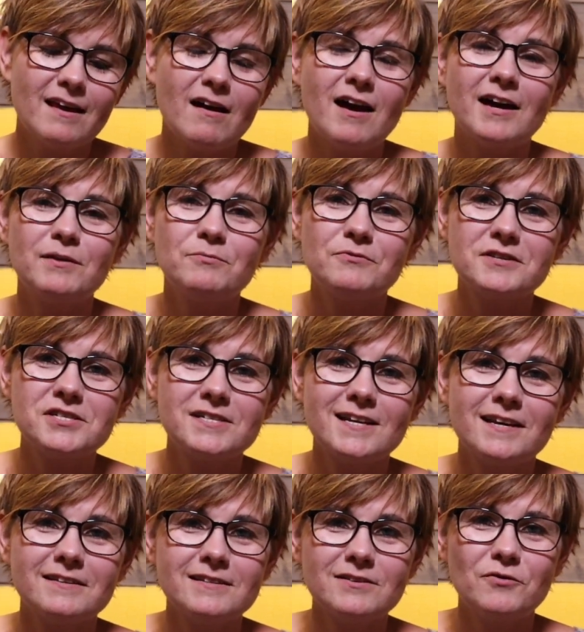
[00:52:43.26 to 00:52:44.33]
I
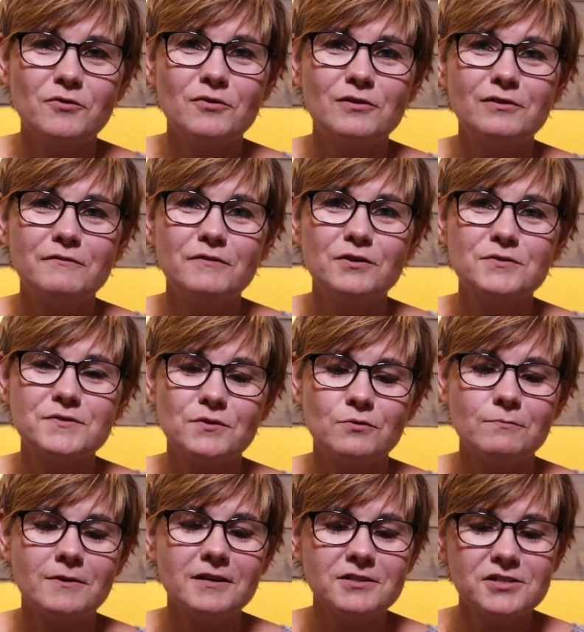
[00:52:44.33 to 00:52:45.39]
appreciate all of you so
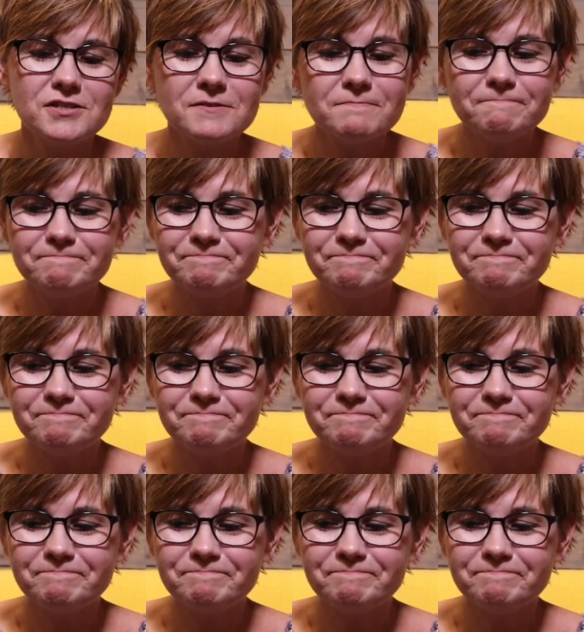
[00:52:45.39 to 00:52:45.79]
much.